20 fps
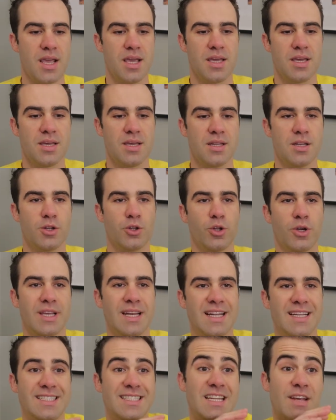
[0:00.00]
and
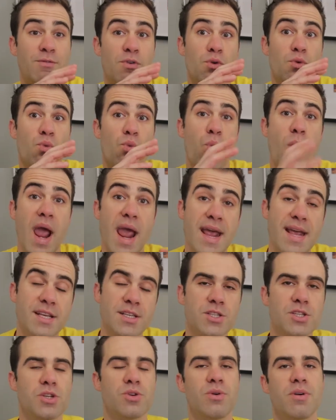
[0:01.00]
looking at different
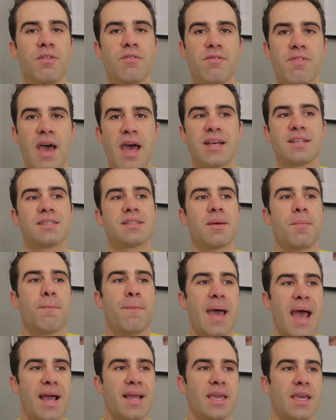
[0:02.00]
ways to invest
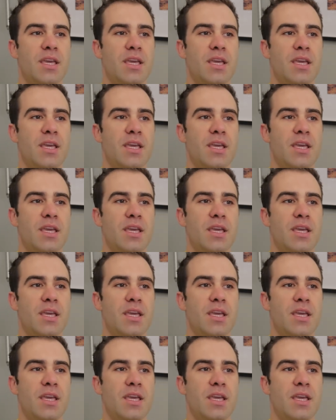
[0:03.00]
back